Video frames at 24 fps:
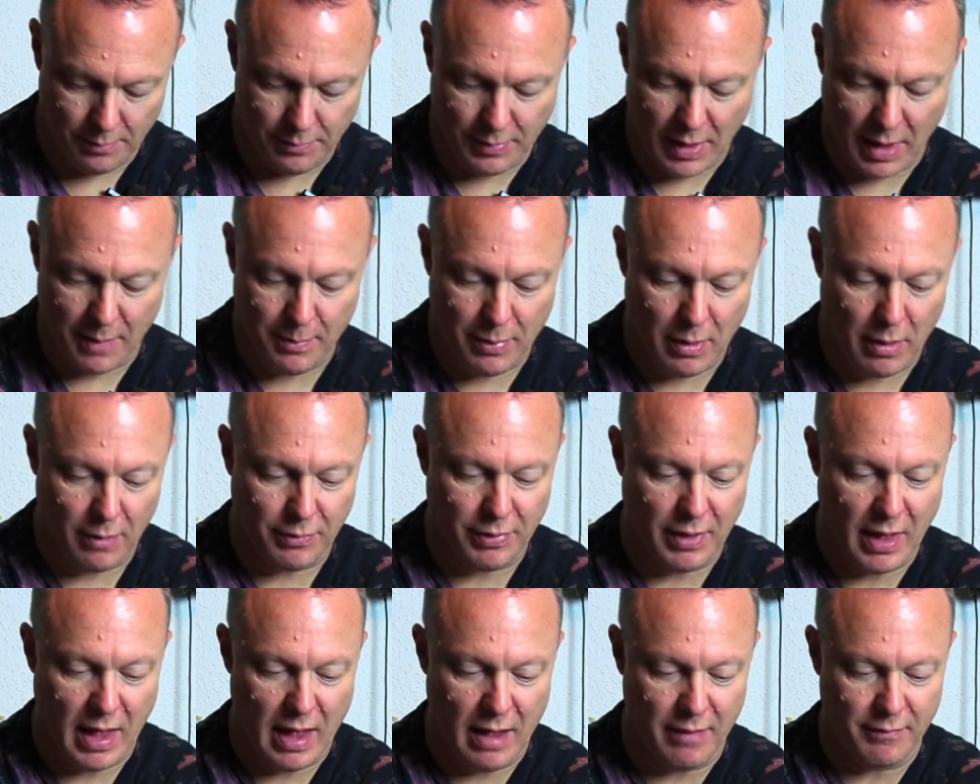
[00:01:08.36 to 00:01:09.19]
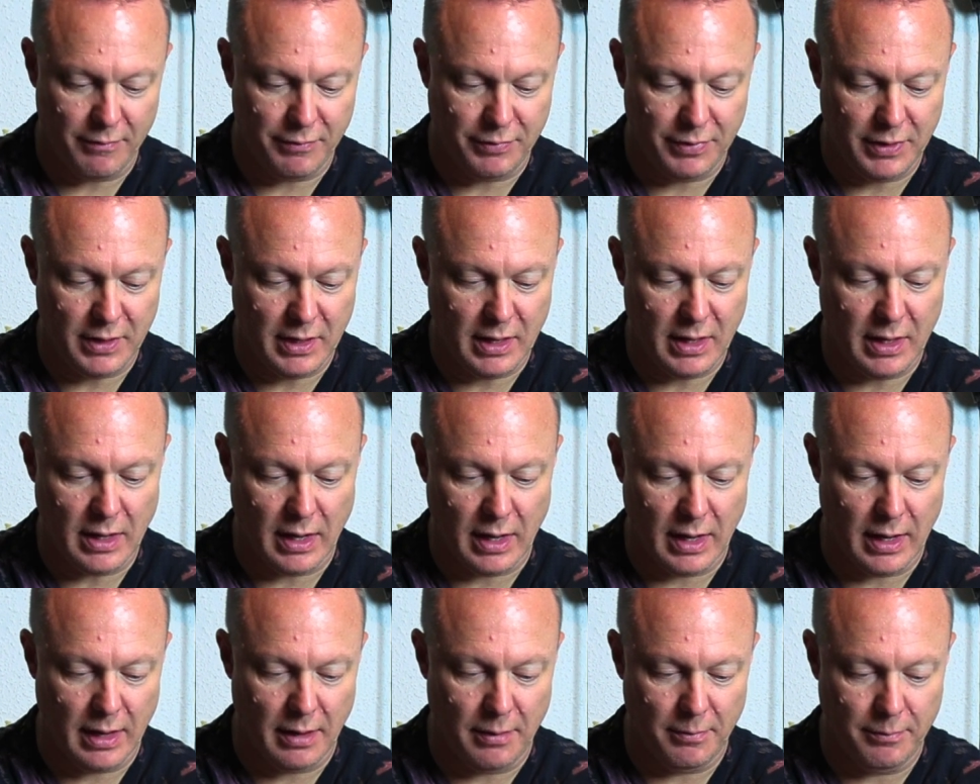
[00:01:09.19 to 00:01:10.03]
They both have the
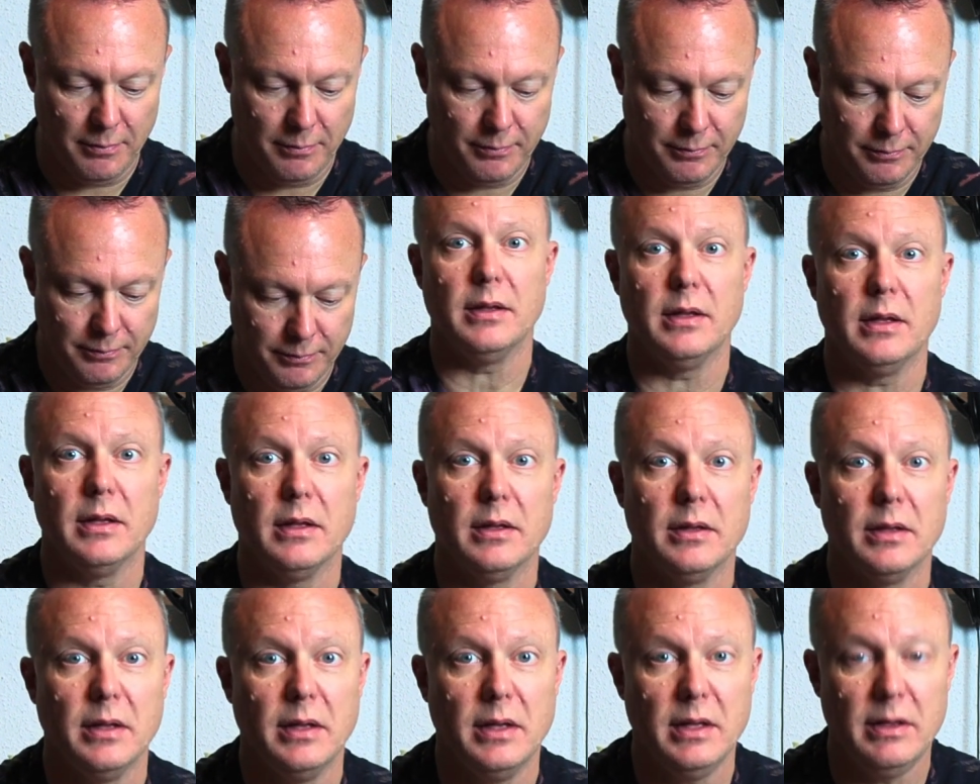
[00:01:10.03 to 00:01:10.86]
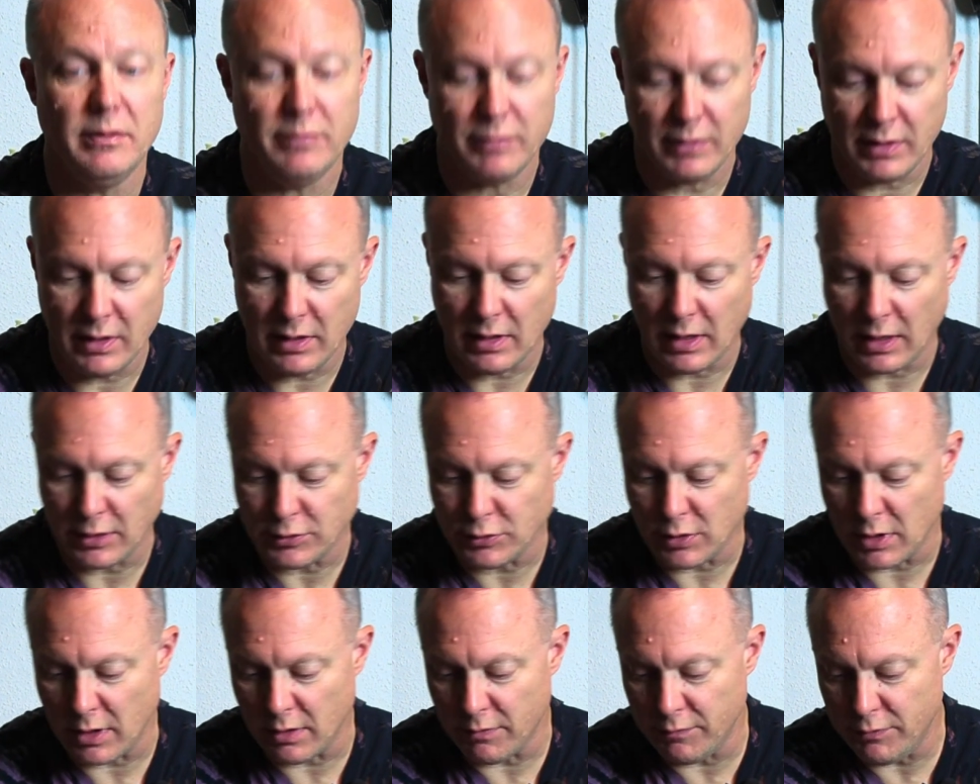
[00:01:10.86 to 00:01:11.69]
EV,
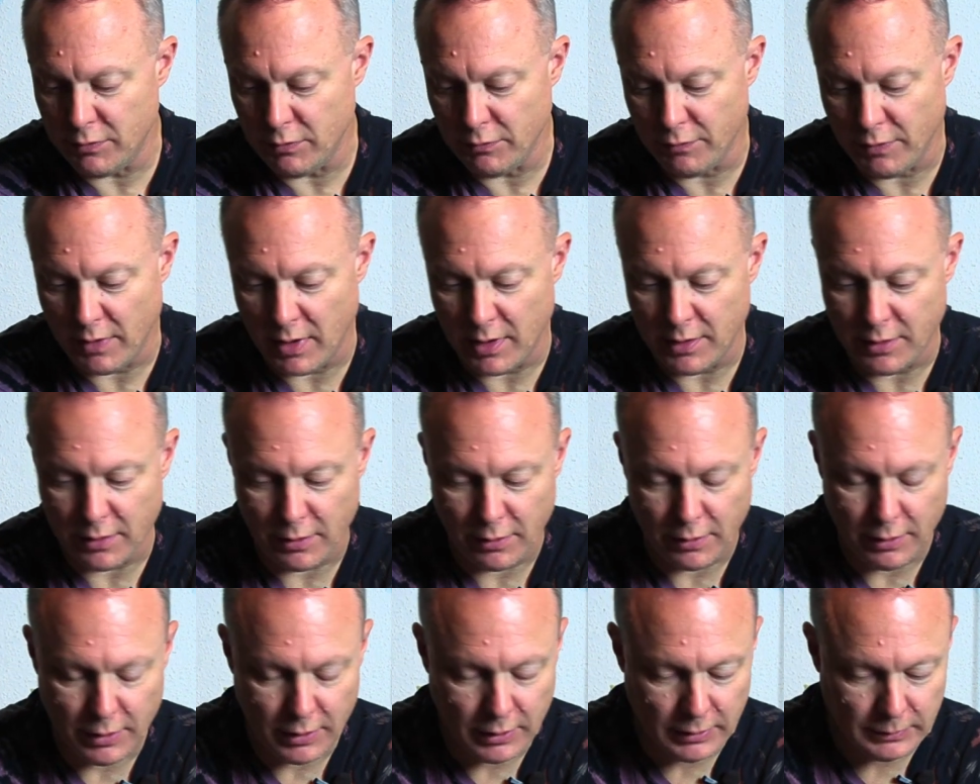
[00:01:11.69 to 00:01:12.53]
electronic viewfinder.